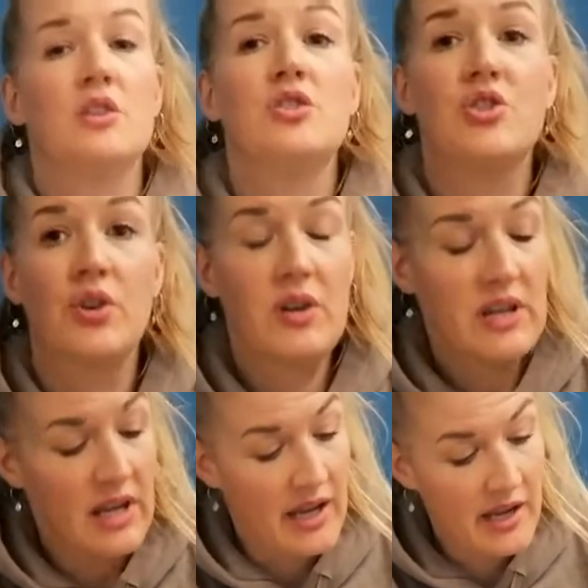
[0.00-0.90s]

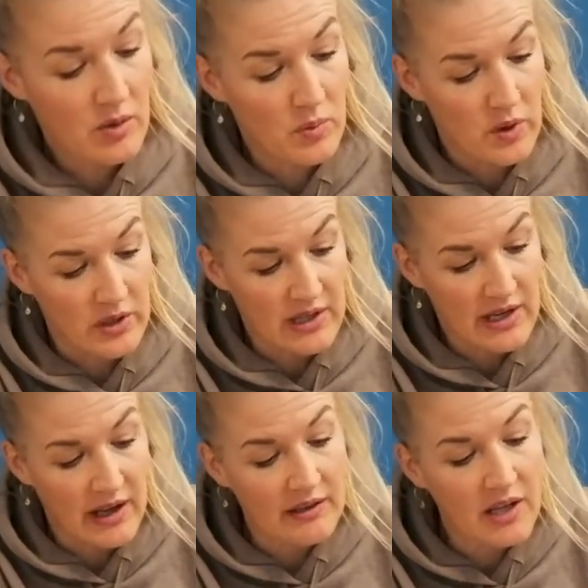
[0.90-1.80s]
Journey inward and
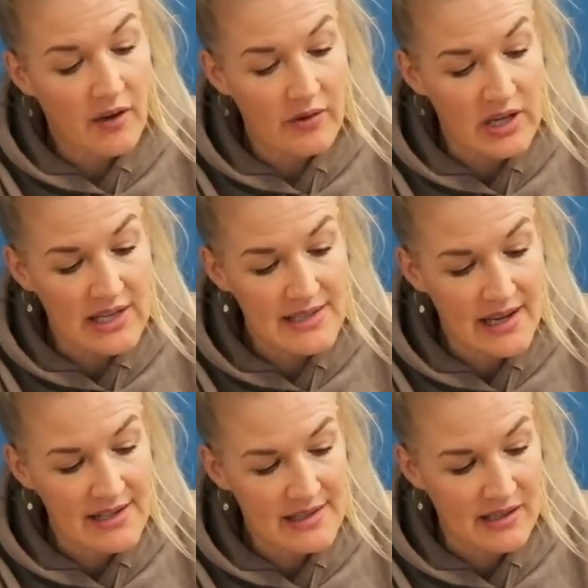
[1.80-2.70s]
uncover
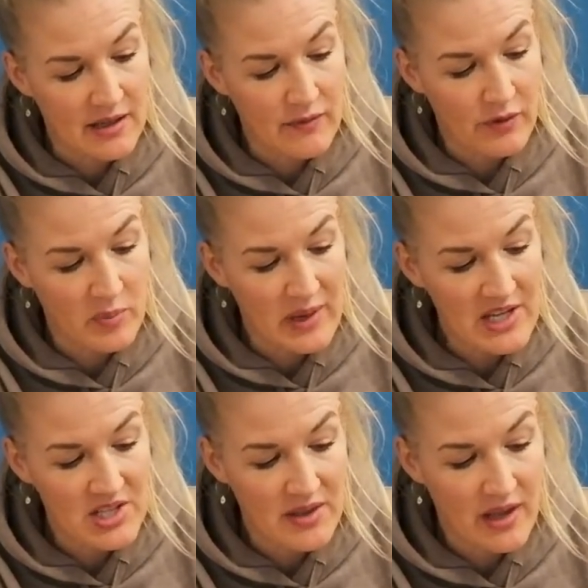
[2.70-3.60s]
insights and
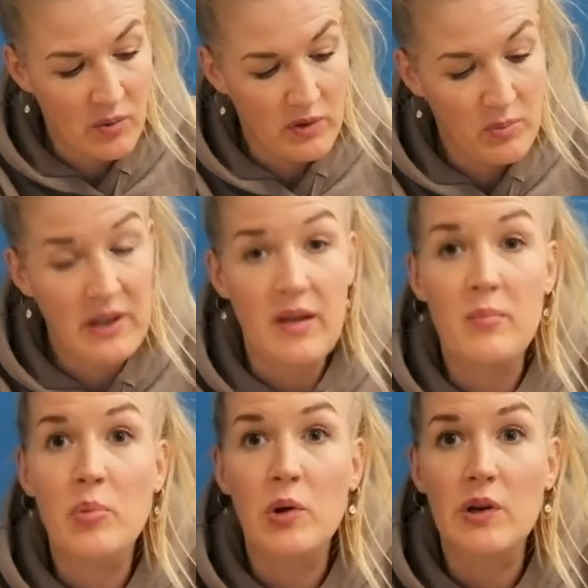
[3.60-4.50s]
information that will be
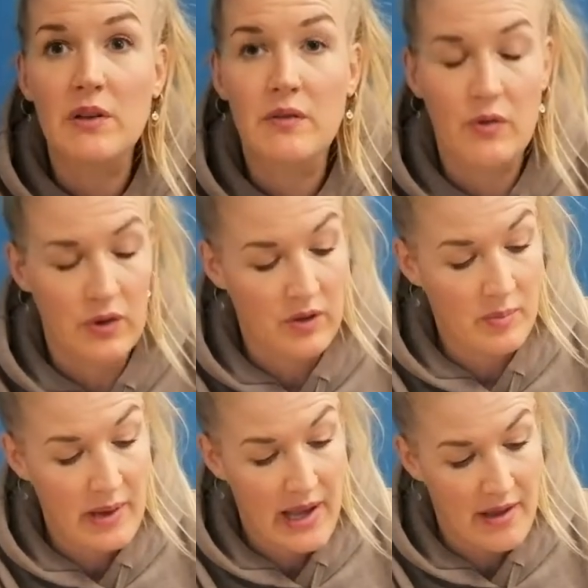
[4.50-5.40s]
important for your
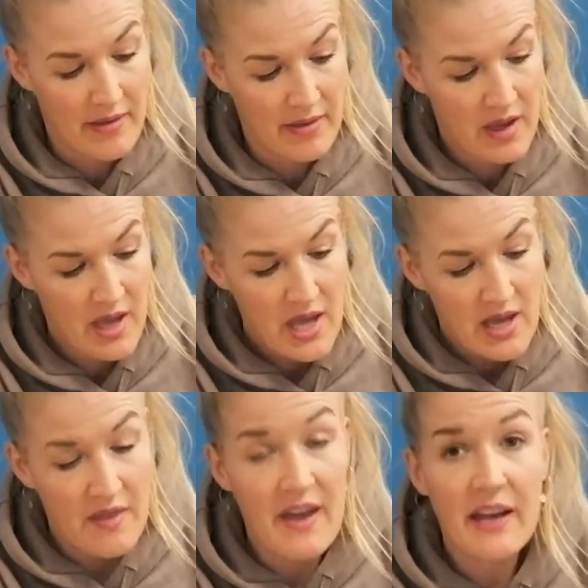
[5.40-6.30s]
path.
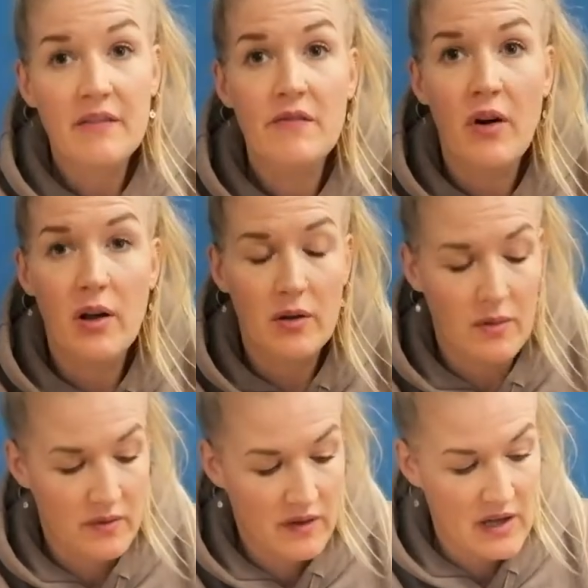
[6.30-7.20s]
Then
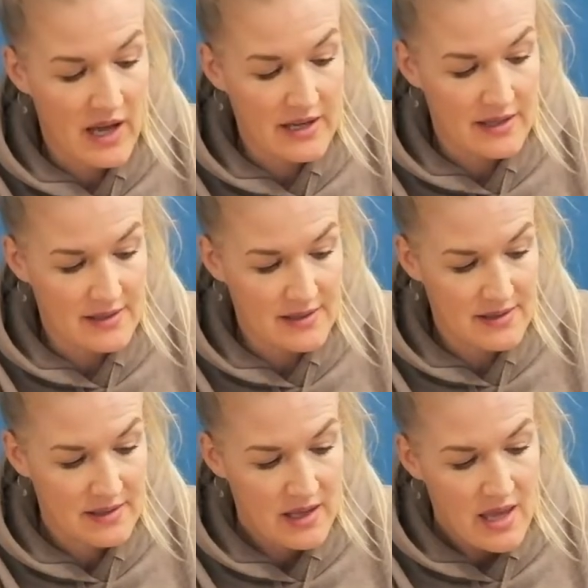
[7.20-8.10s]
follow the
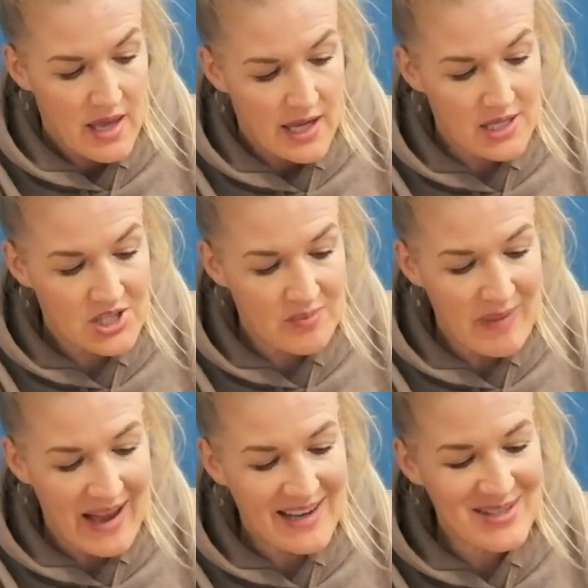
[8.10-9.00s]
guidance. In
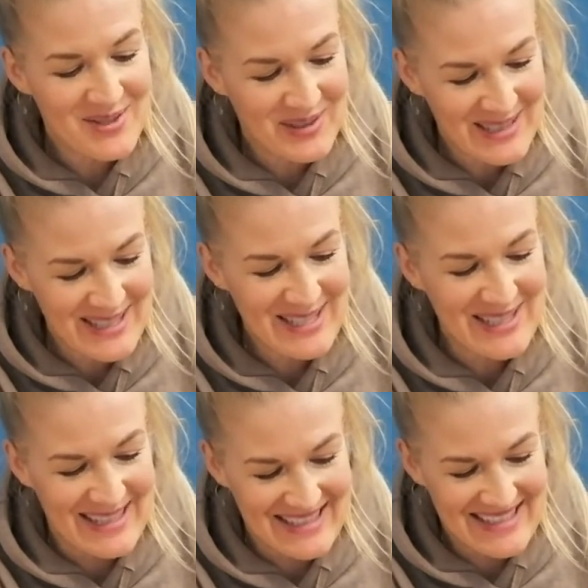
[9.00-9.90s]
shamanic
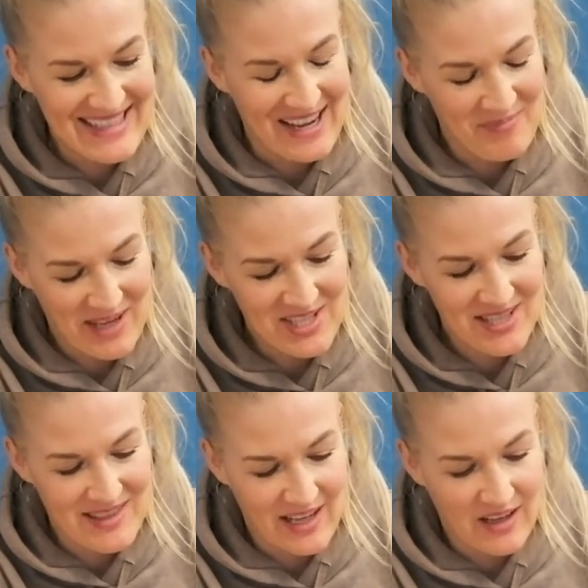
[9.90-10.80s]
traditions, I
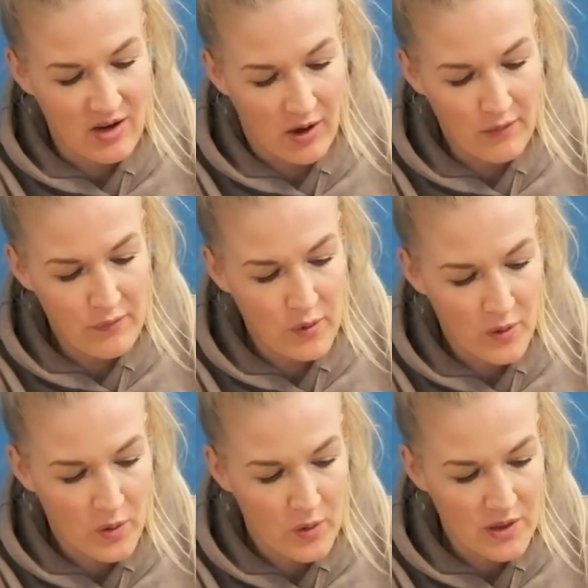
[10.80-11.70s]
mentioned that in all 4
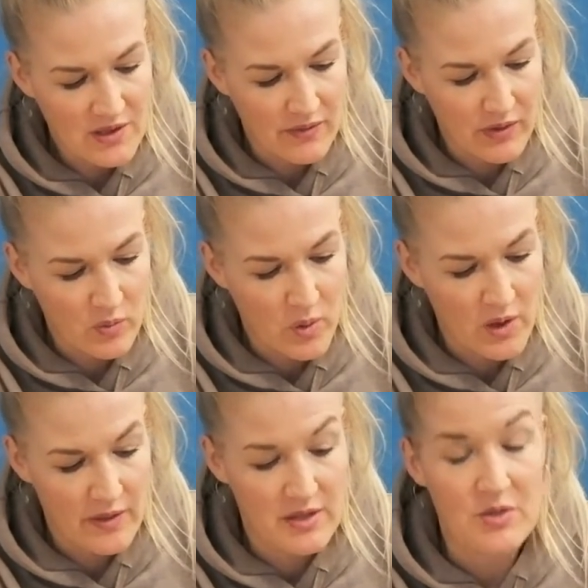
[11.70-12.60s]
corners of the
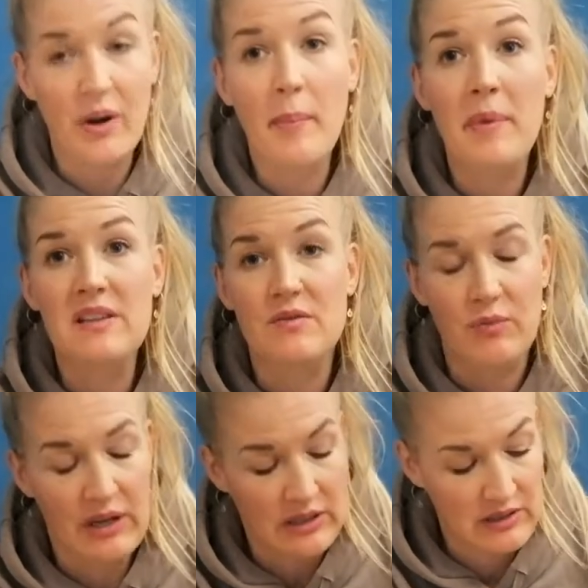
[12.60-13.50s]
world, the drum is
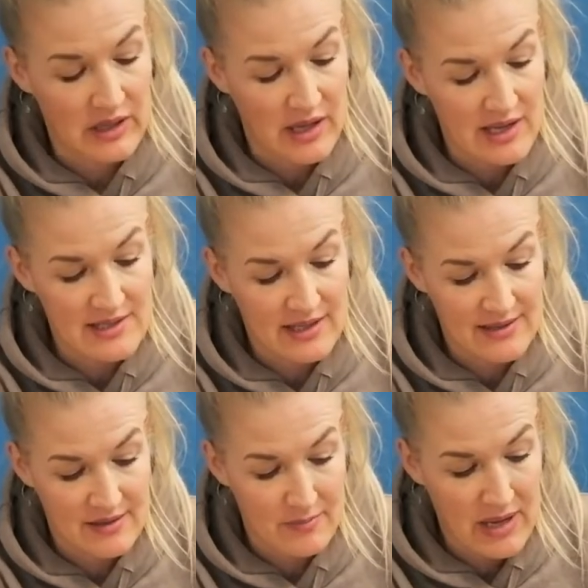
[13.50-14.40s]
recognized
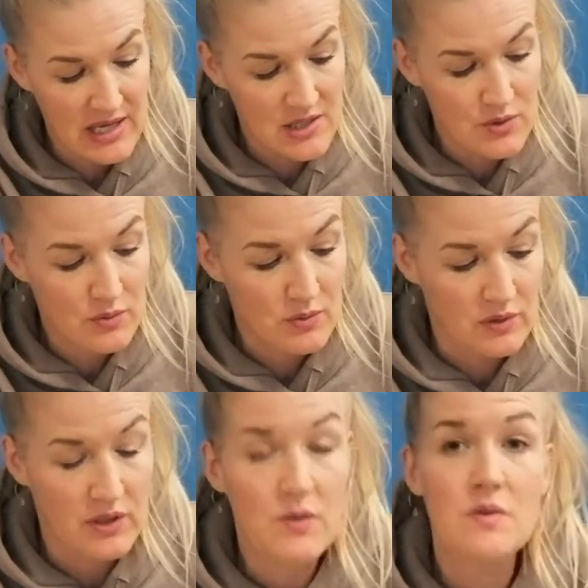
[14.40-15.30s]
as the main tool
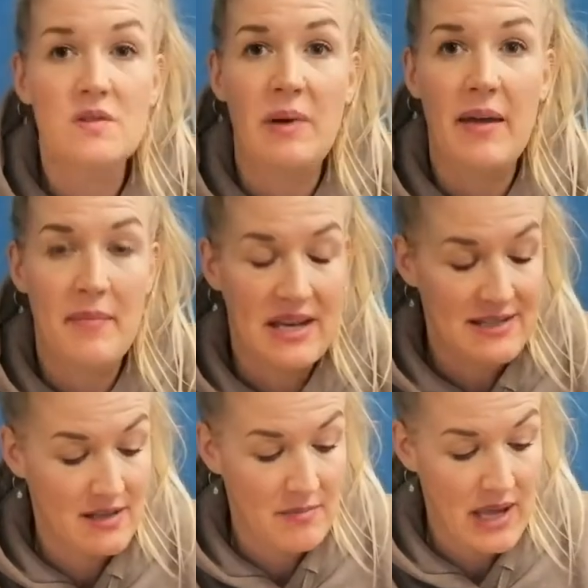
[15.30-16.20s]
used by
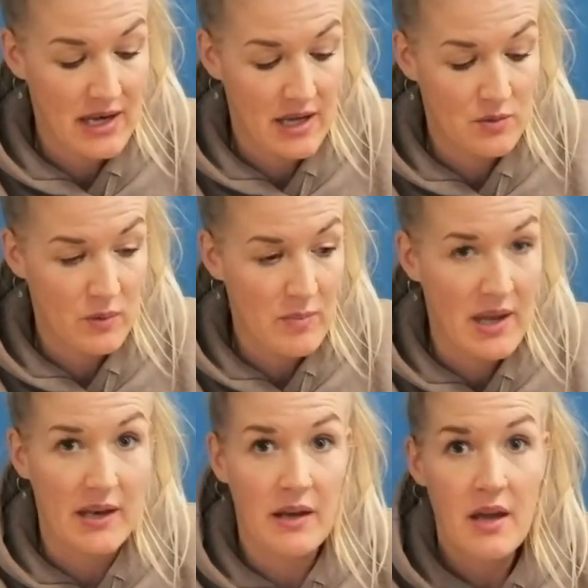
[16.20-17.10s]
medicine men and
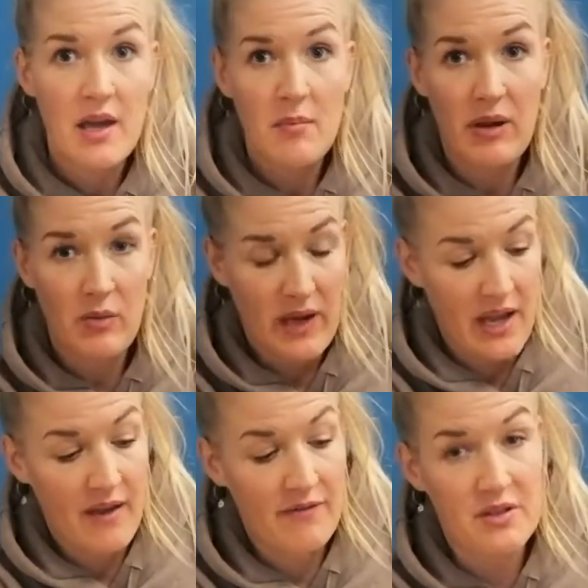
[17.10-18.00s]
women. By the way,
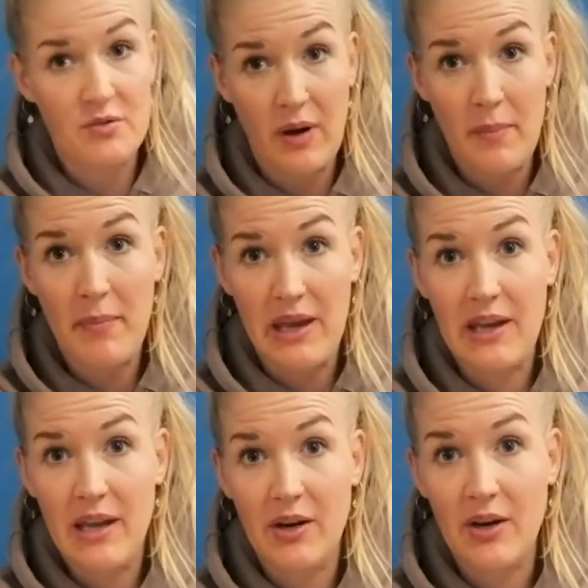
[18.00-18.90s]
I have the drum in
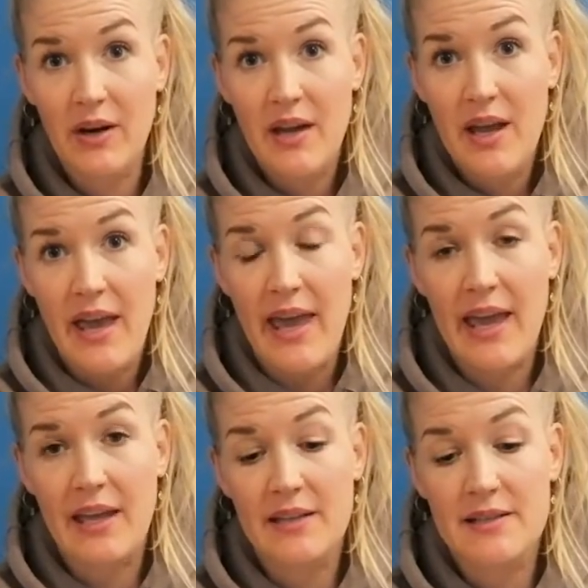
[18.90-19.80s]
here,
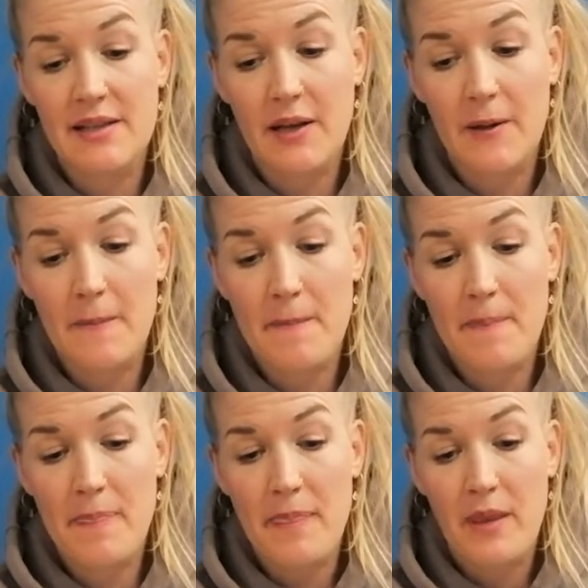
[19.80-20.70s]
and
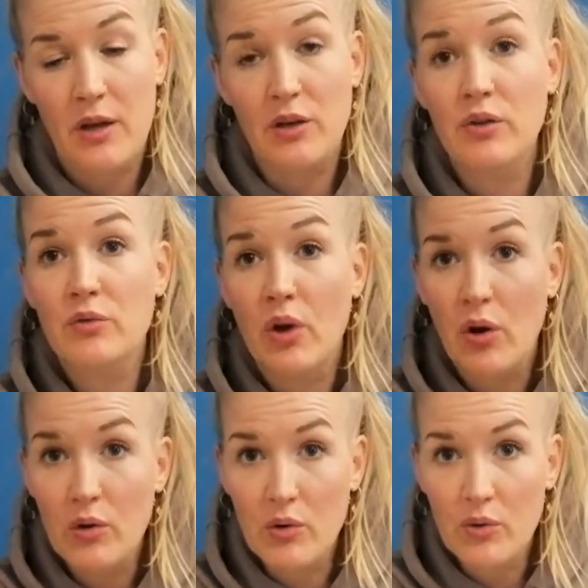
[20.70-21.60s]
you
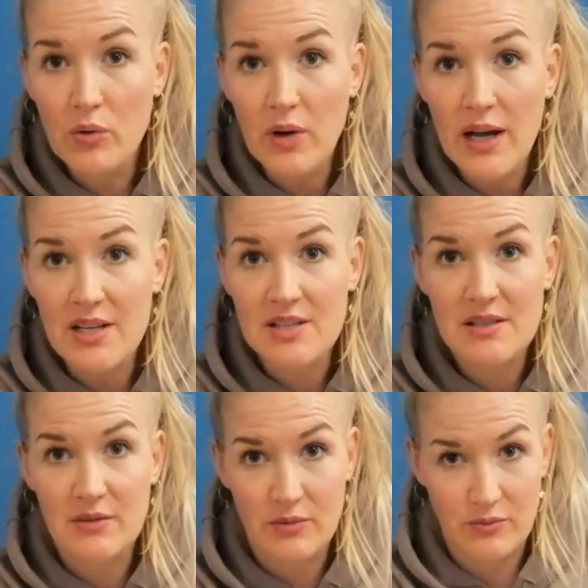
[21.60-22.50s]
know who. I
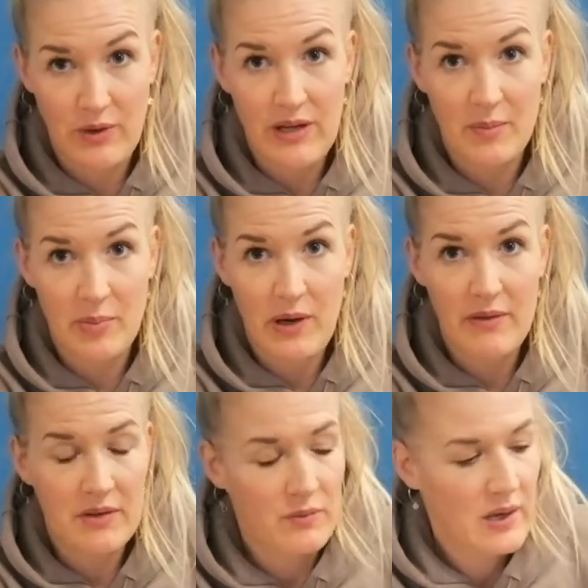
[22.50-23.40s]
just read a
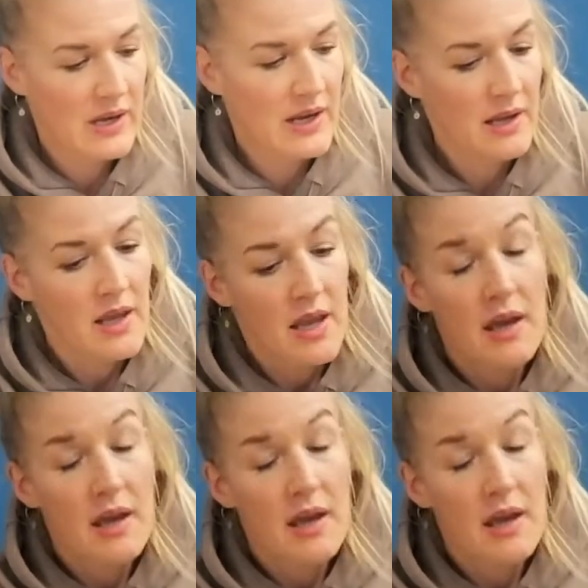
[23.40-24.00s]
private reading.